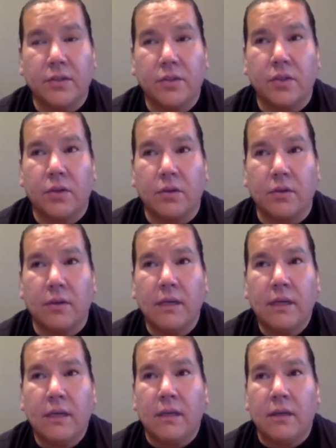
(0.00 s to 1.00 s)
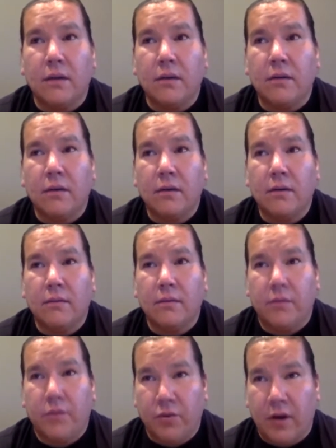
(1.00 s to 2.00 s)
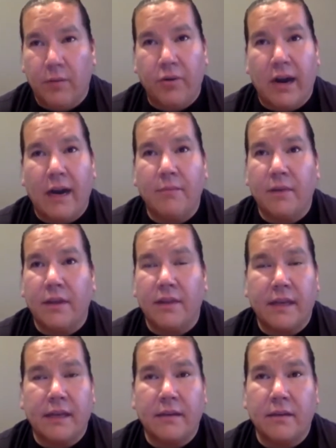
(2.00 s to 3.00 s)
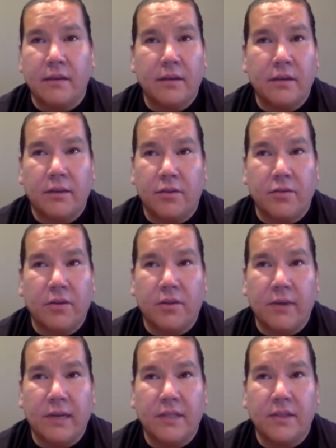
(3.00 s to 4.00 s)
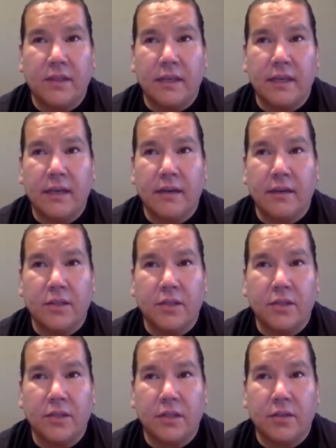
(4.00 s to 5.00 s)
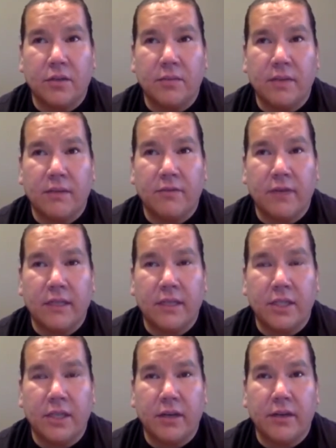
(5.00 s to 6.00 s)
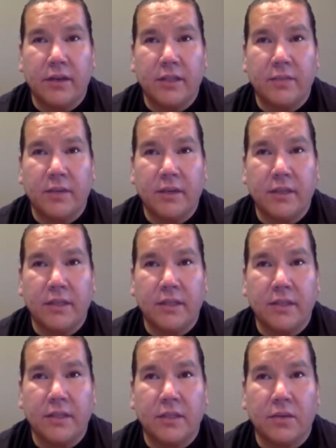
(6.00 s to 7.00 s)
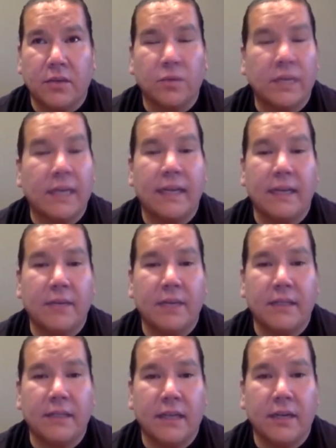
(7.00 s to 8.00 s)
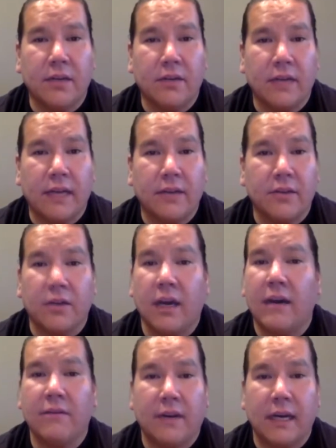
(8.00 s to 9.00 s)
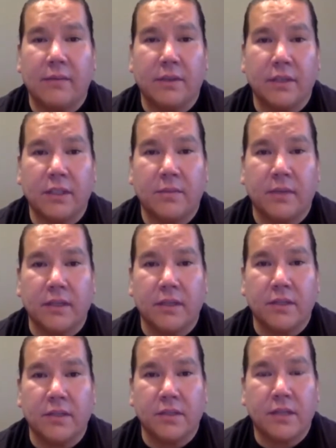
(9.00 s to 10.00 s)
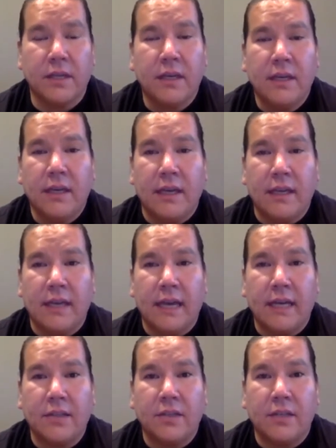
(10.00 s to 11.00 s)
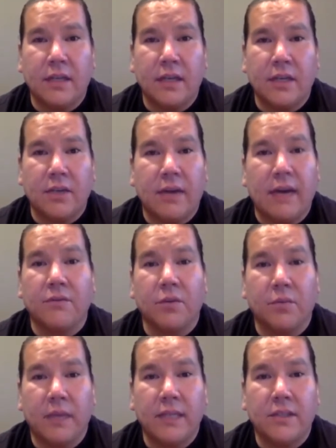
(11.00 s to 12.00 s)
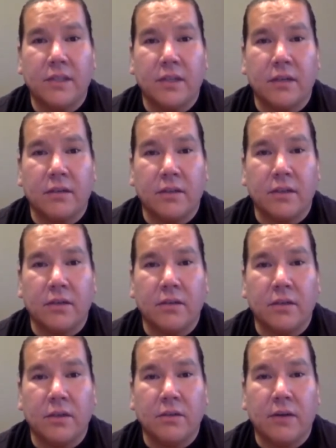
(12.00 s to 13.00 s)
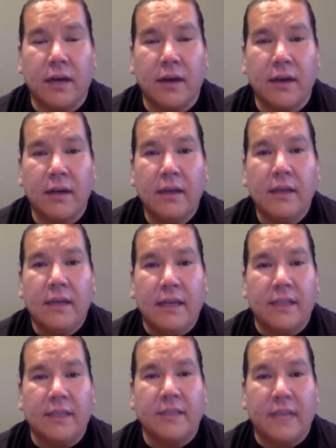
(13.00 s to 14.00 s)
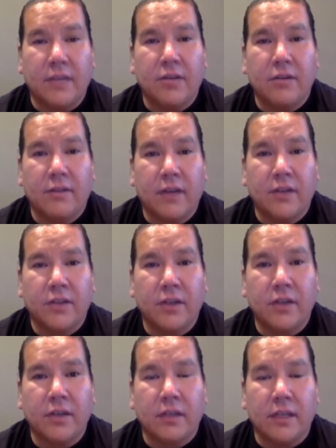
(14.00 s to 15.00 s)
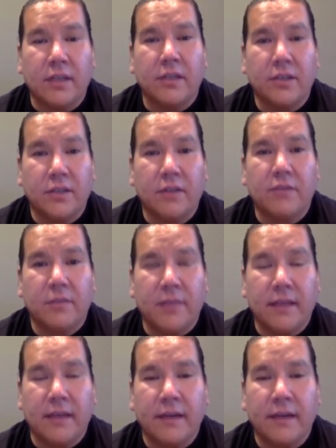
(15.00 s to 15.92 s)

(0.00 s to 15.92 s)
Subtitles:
So throughout Pride Month and throughout the rest of the year, just don't be afraid to share your experiences, and don't let anybody tell you that they're not viable experiences and that you have no place here. You are in the center of our circle and you deserve to be there.